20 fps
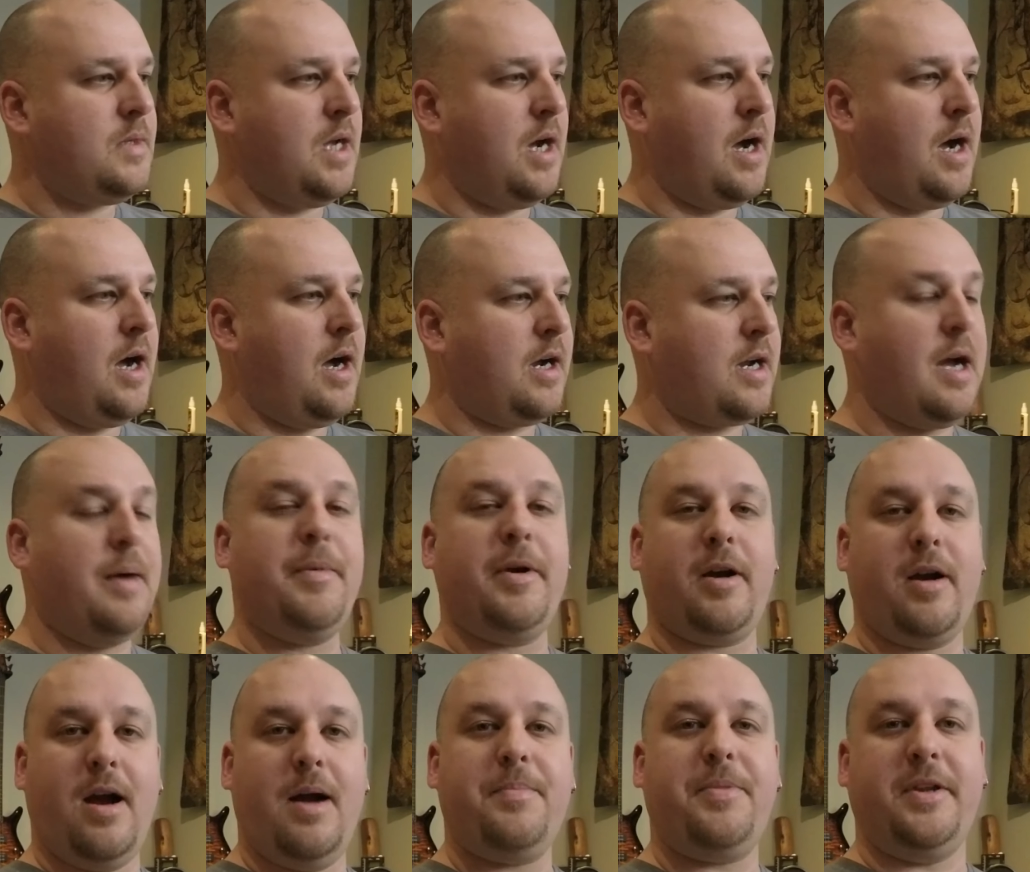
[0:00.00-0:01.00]

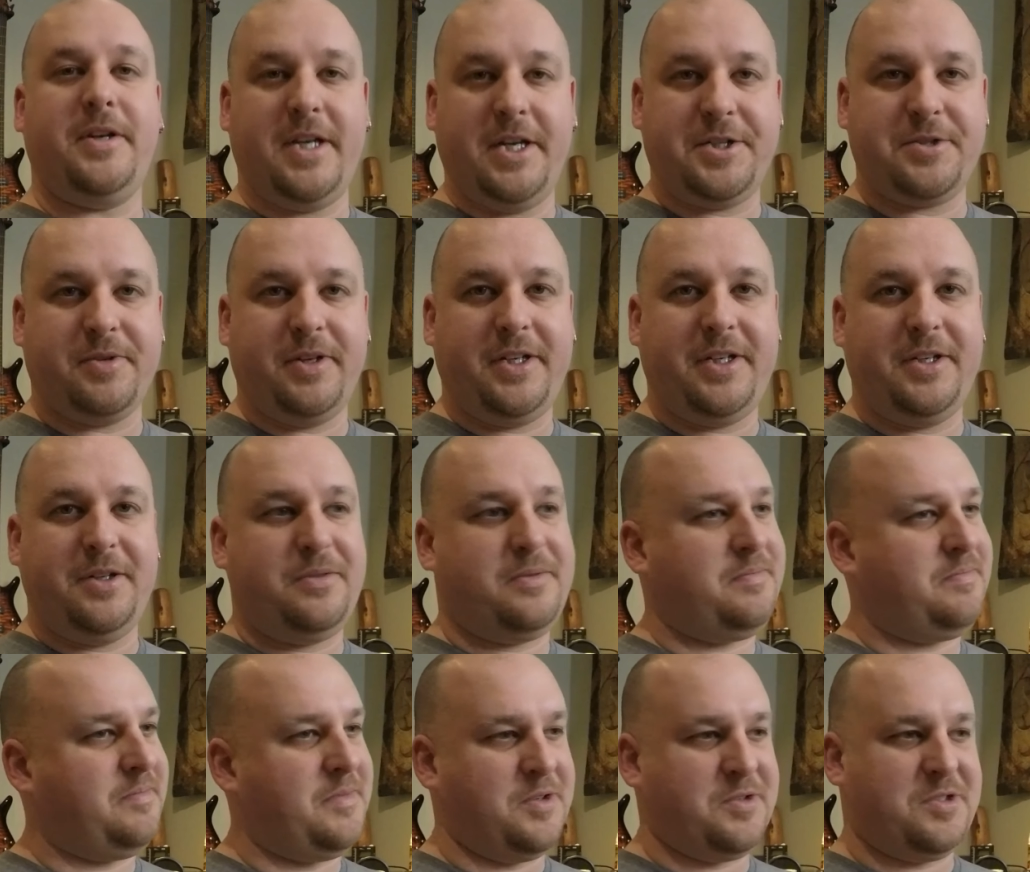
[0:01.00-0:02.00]
Coming up, the
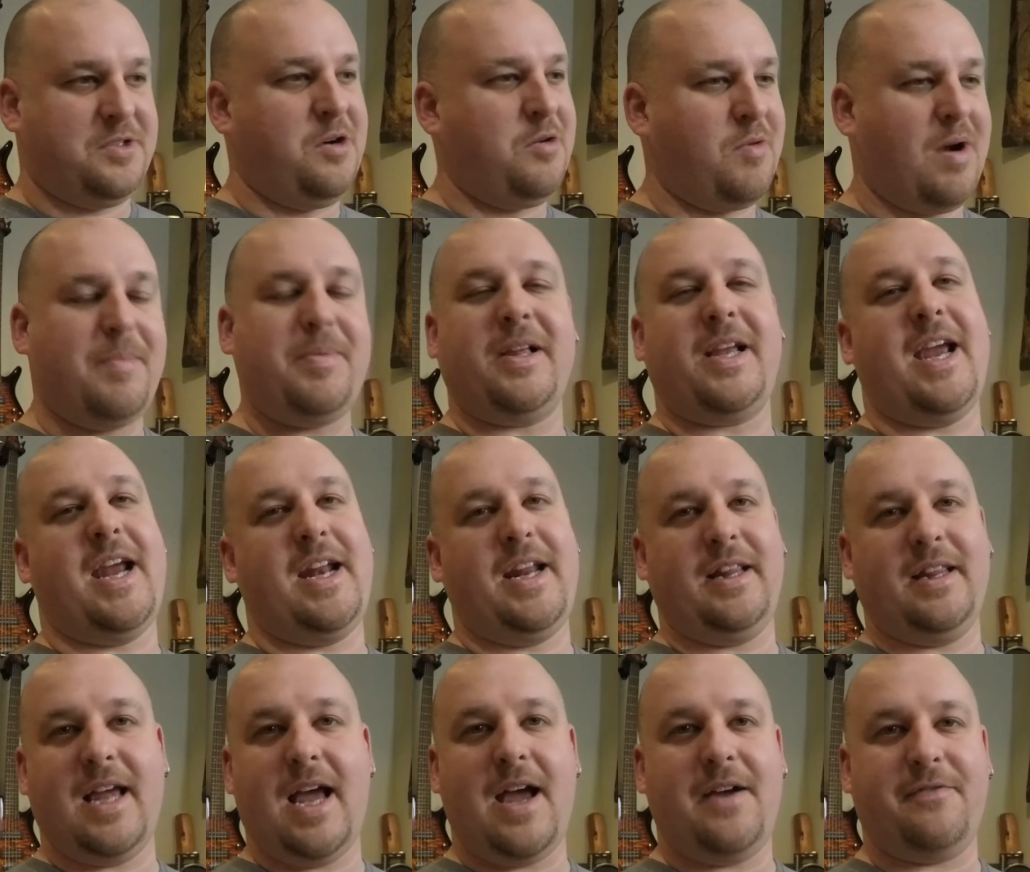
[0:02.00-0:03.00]
didgeridoo, there's no
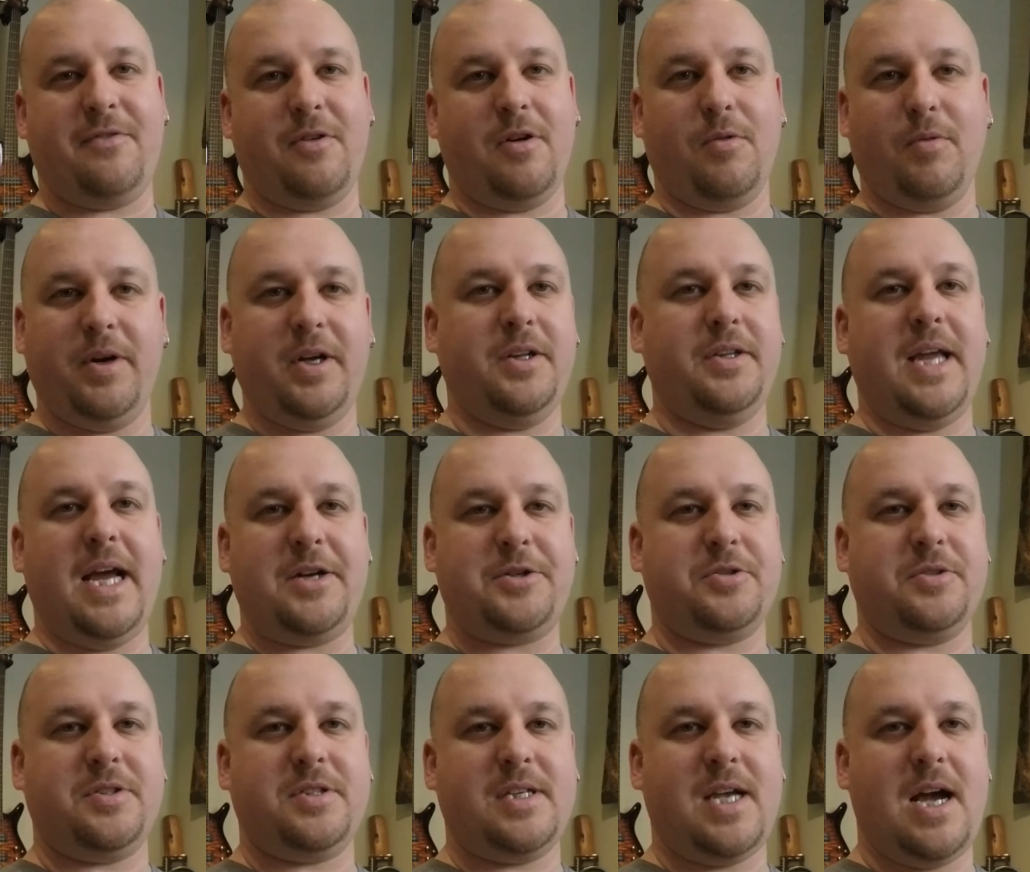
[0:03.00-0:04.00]
replicating that for a real
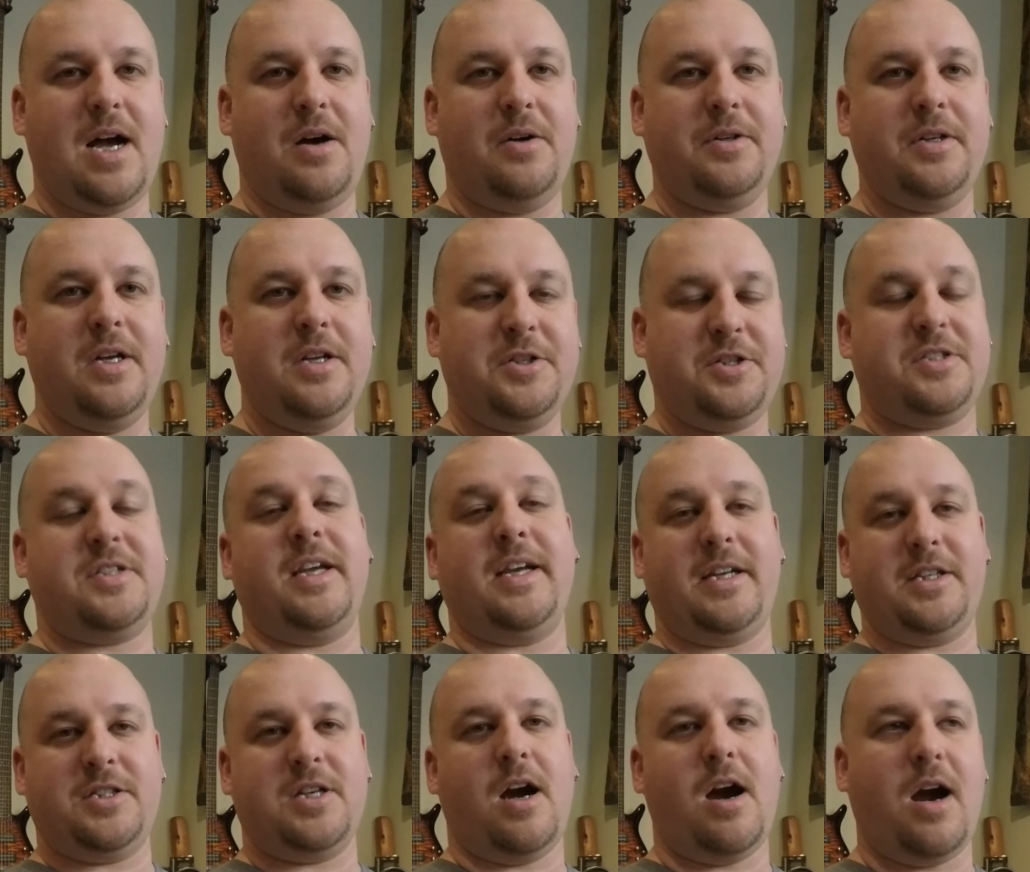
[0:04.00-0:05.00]
natural sound, just
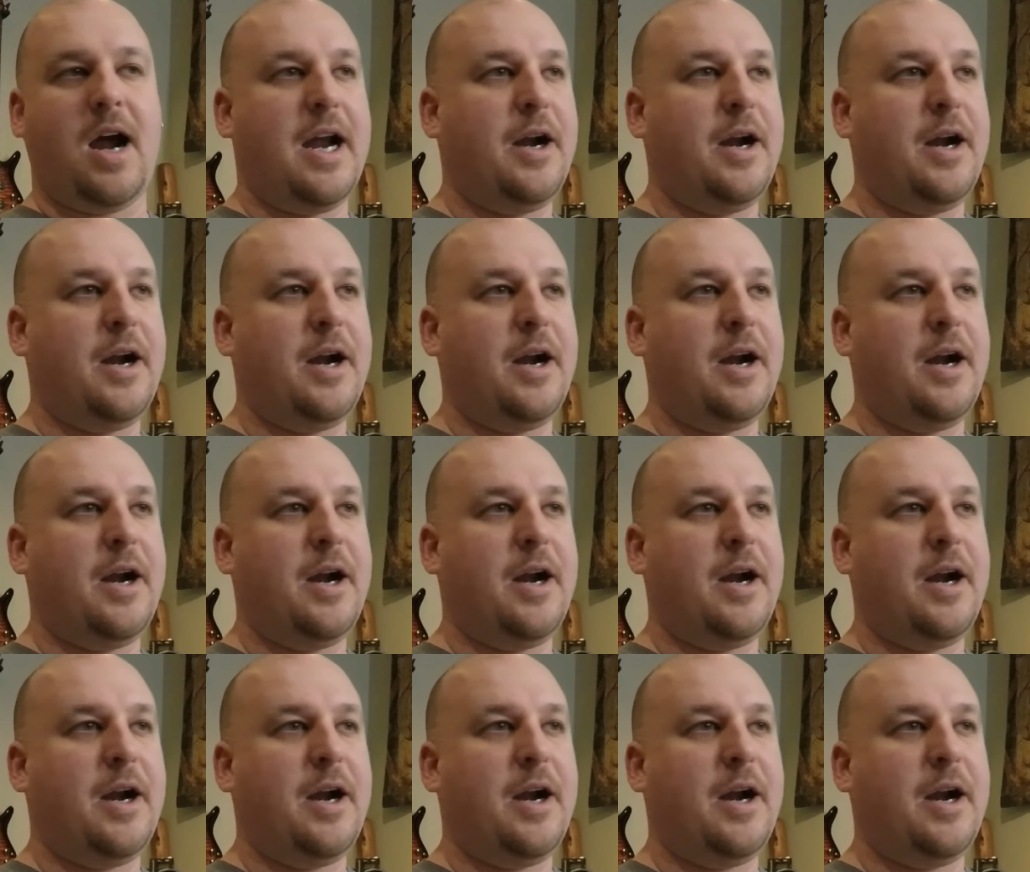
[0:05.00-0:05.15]
like guitar.